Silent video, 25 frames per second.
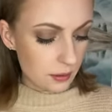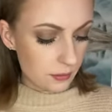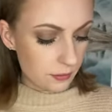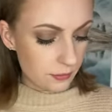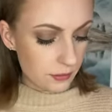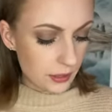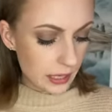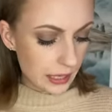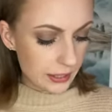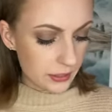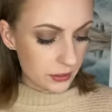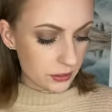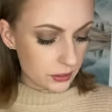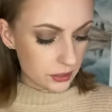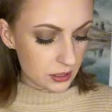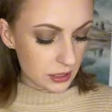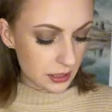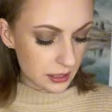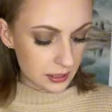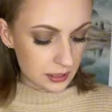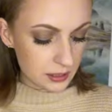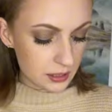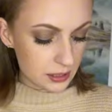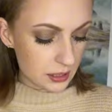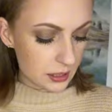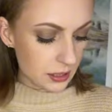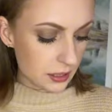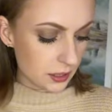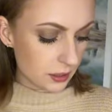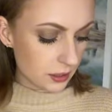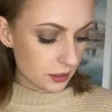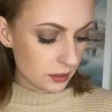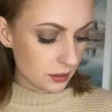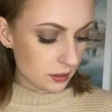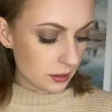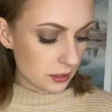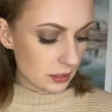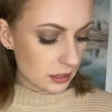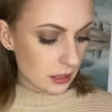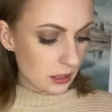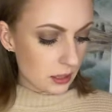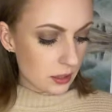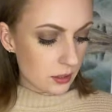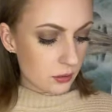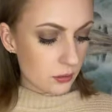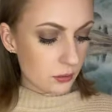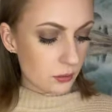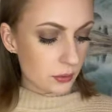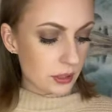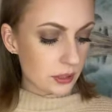fire signs here.
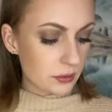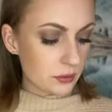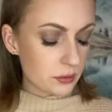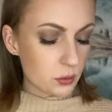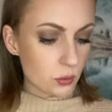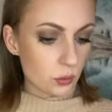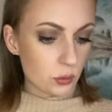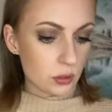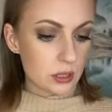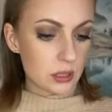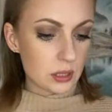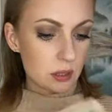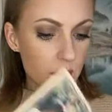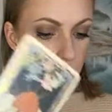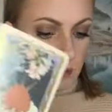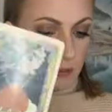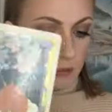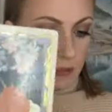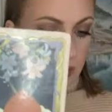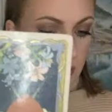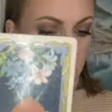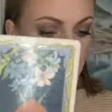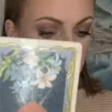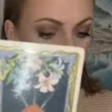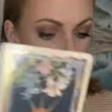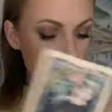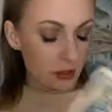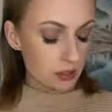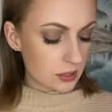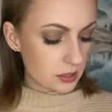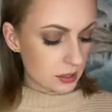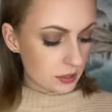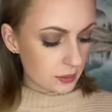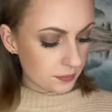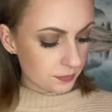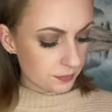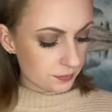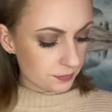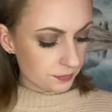Three of Swords in reverse,